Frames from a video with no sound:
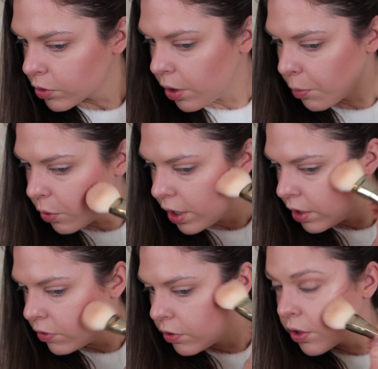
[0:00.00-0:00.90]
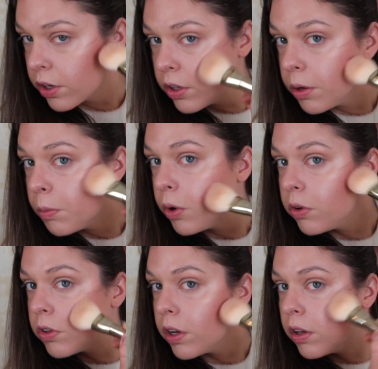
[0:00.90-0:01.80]
So I'm going in circular
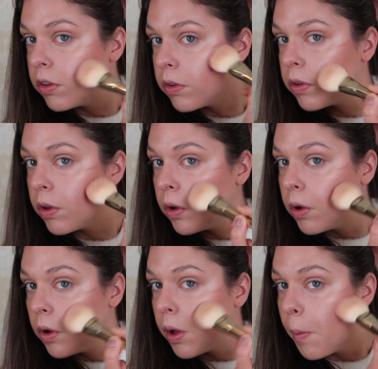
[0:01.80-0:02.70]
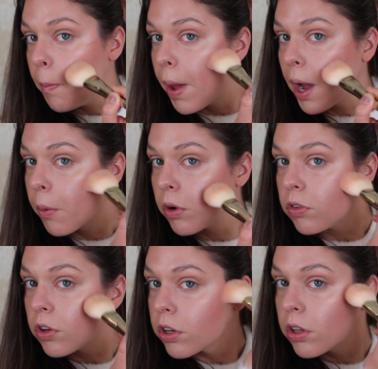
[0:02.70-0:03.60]
motions and
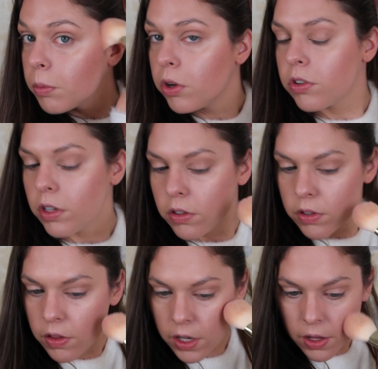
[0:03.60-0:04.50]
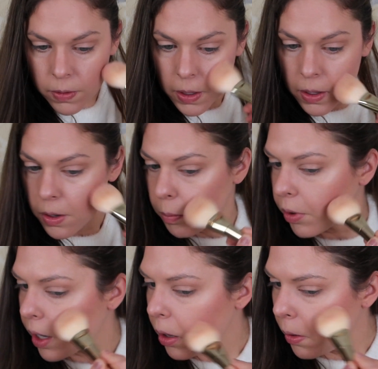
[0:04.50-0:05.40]
backward circular motions. And then at the end, I'll
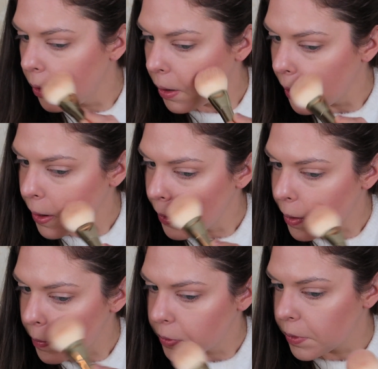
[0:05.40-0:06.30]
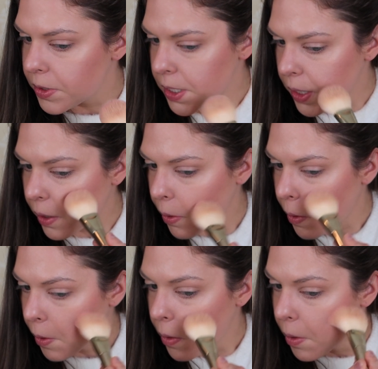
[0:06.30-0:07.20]
bring a little up to the cheek,
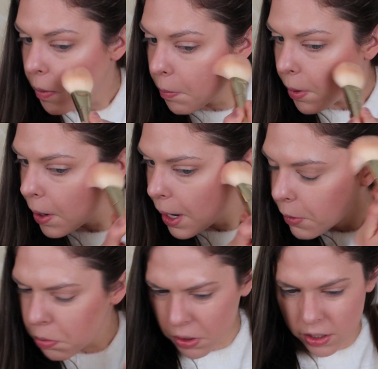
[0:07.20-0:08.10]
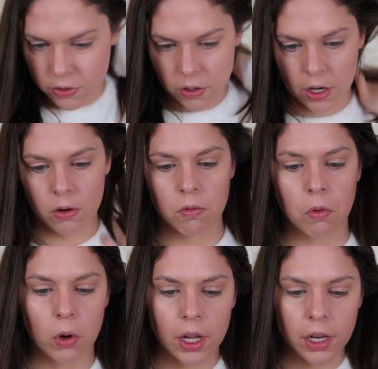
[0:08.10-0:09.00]
but I really try to
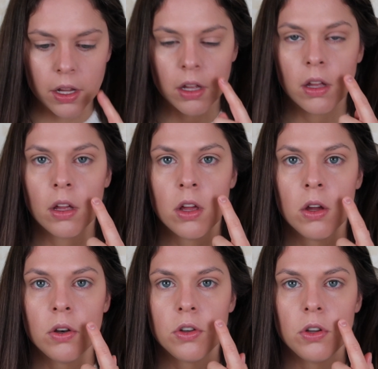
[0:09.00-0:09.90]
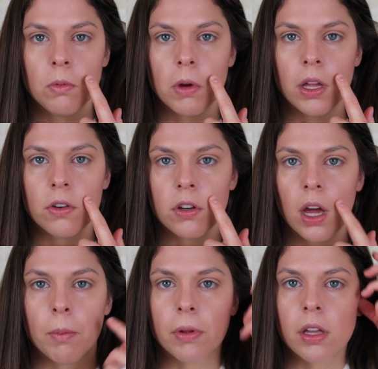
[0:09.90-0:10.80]
avoid too much
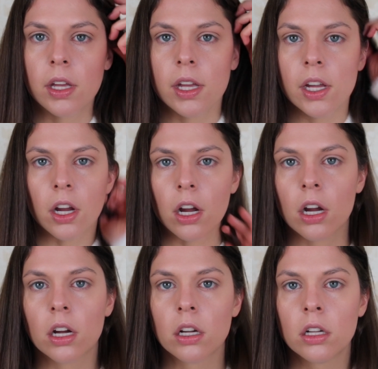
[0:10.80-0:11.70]
up here.